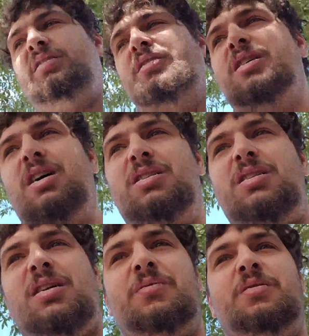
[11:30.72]
talk to
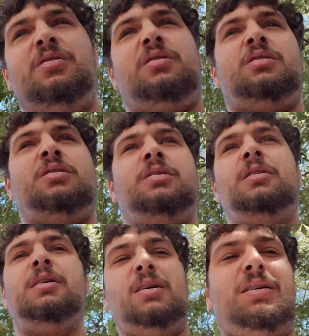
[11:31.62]
them.
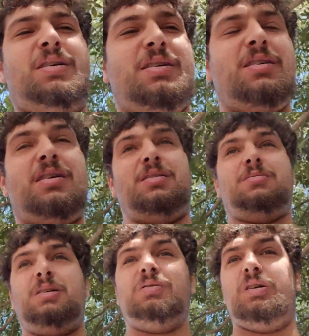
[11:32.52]
And
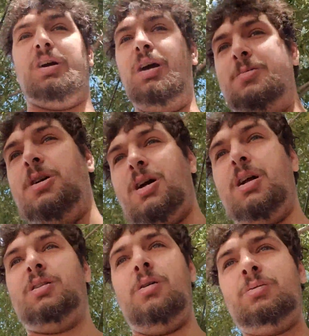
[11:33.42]
whatever game you're
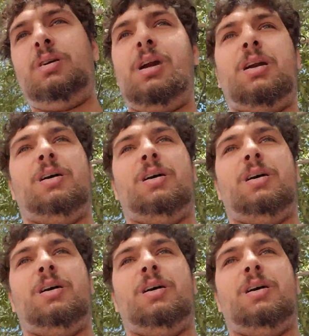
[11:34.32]
getting, don't get it